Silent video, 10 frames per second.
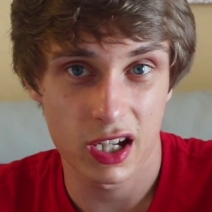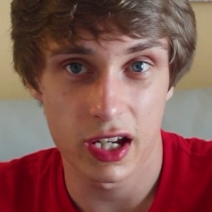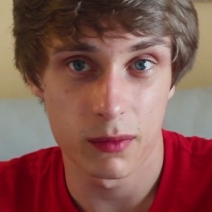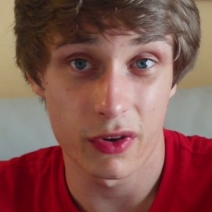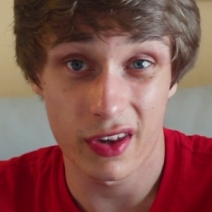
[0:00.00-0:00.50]

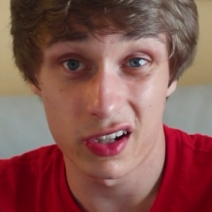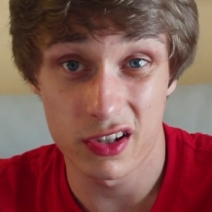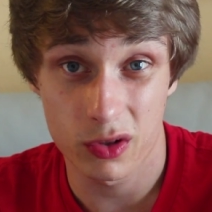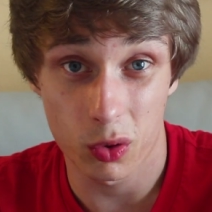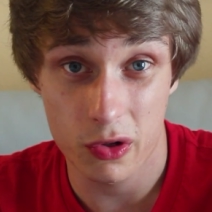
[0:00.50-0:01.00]
came with any
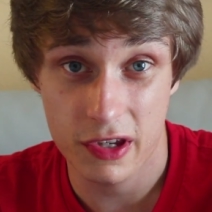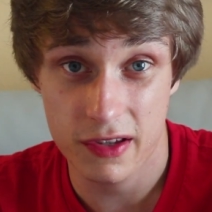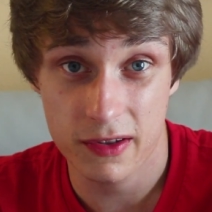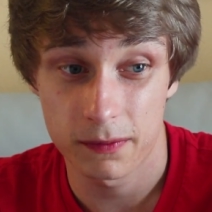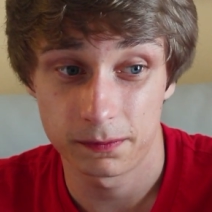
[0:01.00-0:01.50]

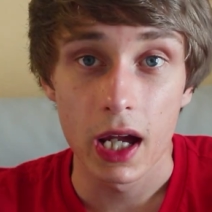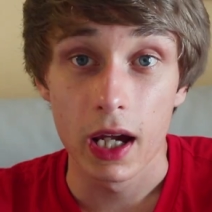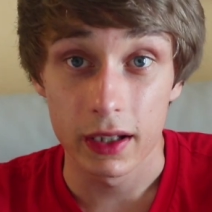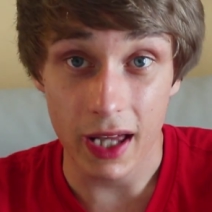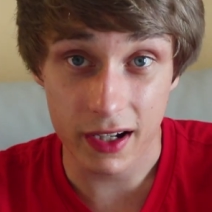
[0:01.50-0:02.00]
sauces.
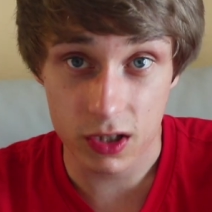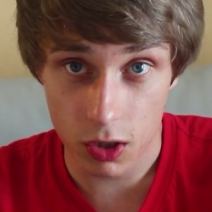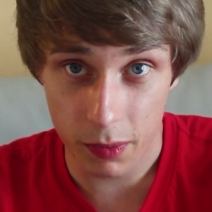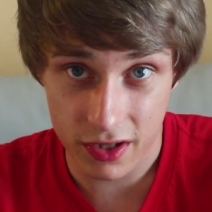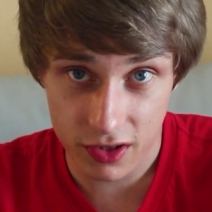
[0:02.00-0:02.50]
Next
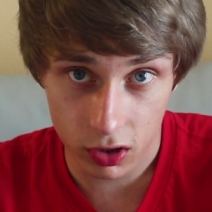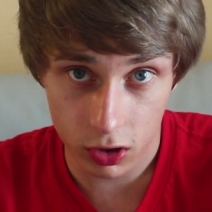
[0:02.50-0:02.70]
up is the